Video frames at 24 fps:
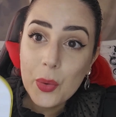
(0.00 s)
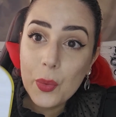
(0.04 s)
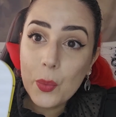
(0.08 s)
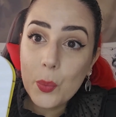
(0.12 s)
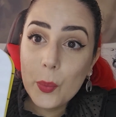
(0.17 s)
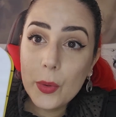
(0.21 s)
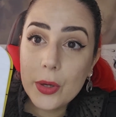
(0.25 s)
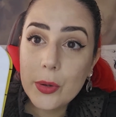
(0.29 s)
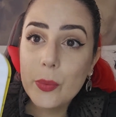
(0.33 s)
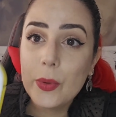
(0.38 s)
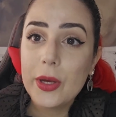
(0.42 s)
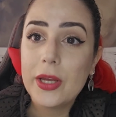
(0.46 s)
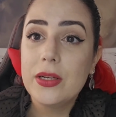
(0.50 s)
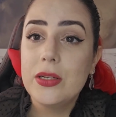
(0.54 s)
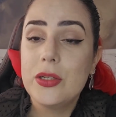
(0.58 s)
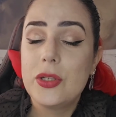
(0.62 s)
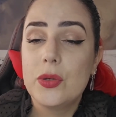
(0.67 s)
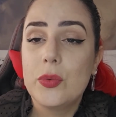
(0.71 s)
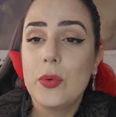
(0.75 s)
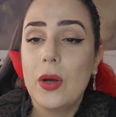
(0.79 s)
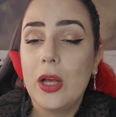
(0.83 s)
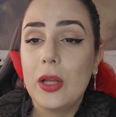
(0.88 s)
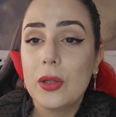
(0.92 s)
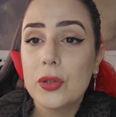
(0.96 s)
We went
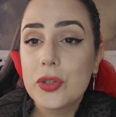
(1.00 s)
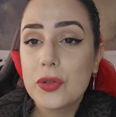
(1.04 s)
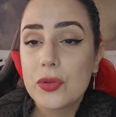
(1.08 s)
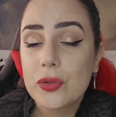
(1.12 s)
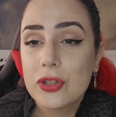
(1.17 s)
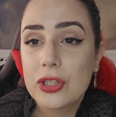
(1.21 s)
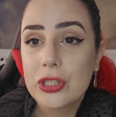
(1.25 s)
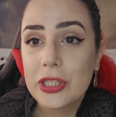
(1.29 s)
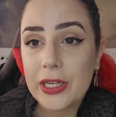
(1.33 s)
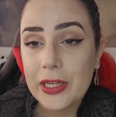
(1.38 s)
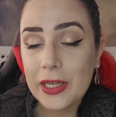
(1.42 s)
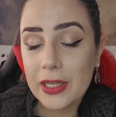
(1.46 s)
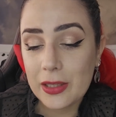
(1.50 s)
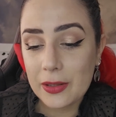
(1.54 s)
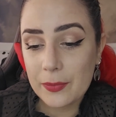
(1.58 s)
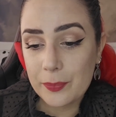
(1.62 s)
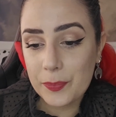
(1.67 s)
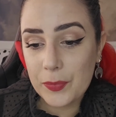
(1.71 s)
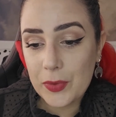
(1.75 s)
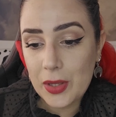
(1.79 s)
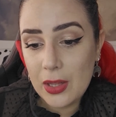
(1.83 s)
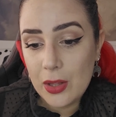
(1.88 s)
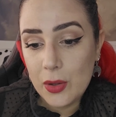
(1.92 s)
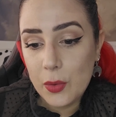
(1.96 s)
to Aljustrel.
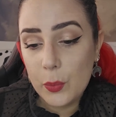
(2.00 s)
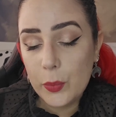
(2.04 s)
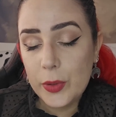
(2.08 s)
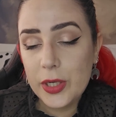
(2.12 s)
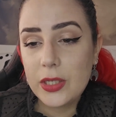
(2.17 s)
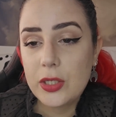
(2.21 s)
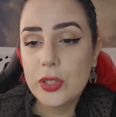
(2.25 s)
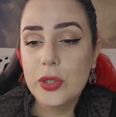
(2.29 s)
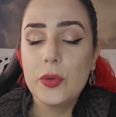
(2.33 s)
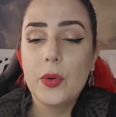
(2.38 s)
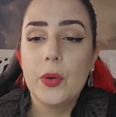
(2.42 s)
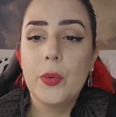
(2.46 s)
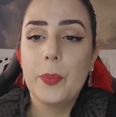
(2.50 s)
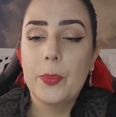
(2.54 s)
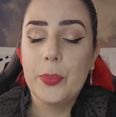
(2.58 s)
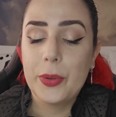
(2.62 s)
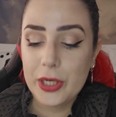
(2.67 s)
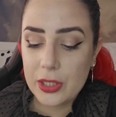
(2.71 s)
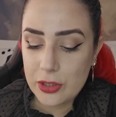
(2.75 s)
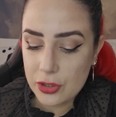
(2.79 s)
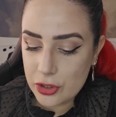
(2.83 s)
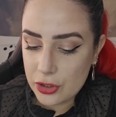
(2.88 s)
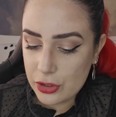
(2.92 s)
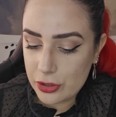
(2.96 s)
We took
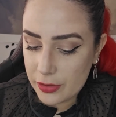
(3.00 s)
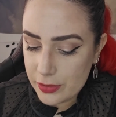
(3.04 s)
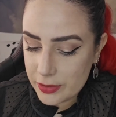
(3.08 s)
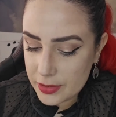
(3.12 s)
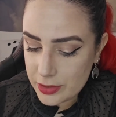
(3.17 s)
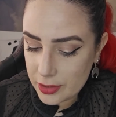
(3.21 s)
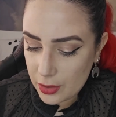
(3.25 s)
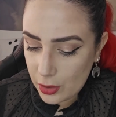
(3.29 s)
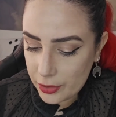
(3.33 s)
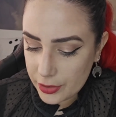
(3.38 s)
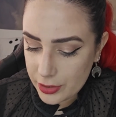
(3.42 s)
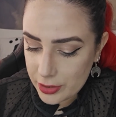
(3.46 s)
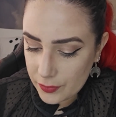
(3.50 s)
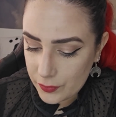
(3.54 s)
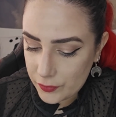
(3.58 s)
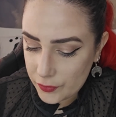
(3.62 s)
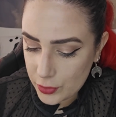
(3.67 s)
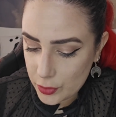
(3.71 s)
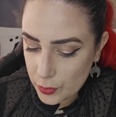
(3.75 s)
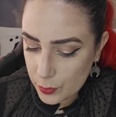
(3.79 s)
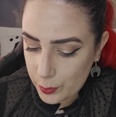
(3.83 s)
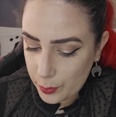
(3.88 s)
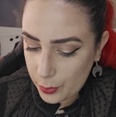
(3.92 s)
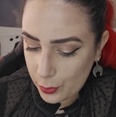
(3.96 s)
pictures on the
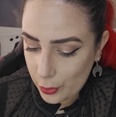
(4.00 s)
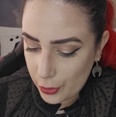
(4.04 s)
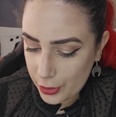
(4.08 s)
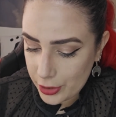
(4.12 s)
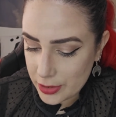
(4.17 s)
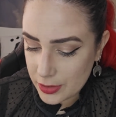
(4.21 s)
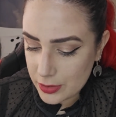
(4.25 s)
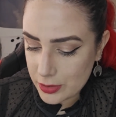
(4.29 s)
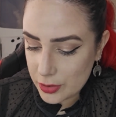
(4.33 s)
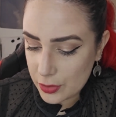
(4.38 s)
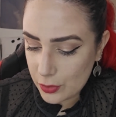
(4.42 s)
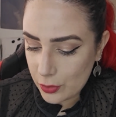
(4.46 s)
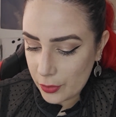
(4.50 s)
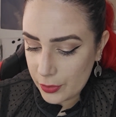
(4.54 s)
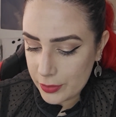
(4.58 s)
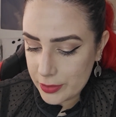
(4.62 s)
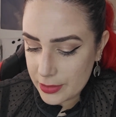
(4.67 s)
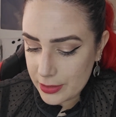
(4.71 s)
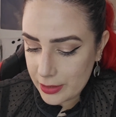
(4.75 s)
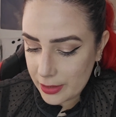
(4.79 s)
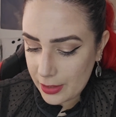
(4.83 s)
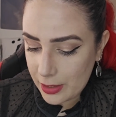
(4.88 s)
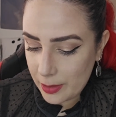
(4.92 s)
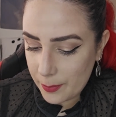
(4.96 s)
viewpoint, on
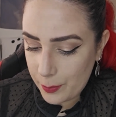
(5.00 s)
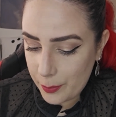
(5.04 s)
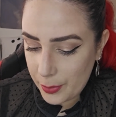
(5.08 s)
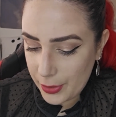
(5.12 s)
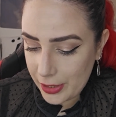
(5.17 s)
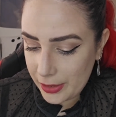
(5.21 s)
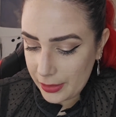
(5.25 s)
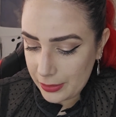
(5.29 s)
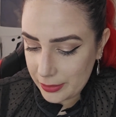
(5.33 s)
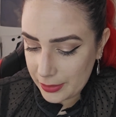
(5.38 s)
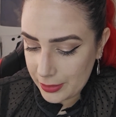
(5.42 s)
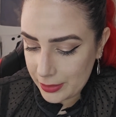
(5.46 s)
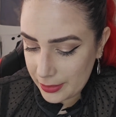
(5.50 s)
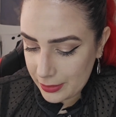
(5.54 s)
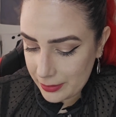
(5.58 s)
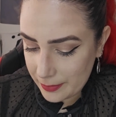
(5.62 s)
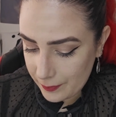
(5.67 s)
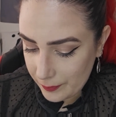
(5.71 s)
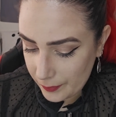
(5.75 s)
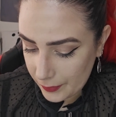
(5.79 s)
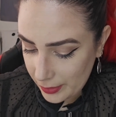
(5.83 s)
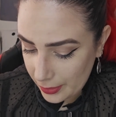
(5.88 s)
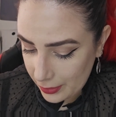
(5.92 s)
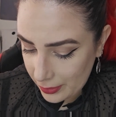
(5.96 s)
the capella,
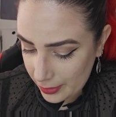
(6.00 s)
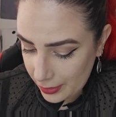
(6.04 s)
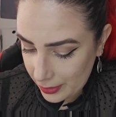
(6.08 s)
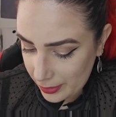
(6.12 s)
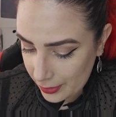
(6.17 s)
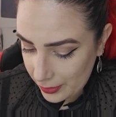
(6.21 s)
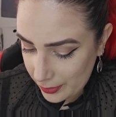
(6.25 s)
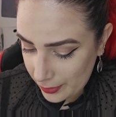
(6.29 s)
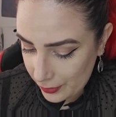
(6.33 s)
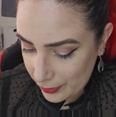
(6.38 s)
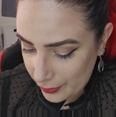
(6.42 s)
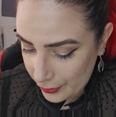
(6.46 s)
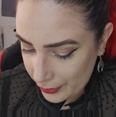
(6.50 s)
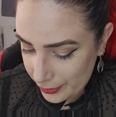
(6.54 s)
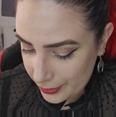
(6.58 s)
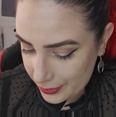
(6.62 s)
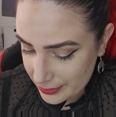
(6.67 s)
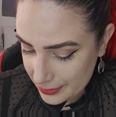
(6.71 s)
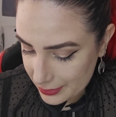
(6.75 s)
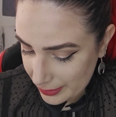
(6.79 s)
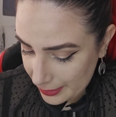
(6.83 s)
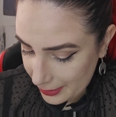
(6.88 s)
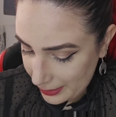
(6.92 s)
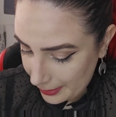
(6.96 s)
on
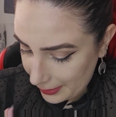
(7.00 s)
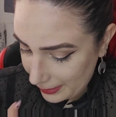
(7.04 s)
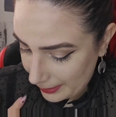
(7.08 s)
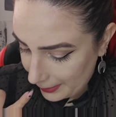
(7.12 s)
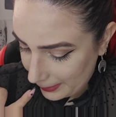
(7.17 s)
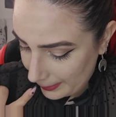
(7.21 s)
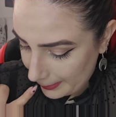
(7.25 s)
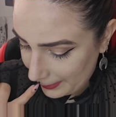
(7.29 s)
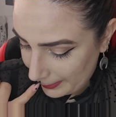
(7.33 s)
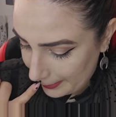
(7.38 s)
the...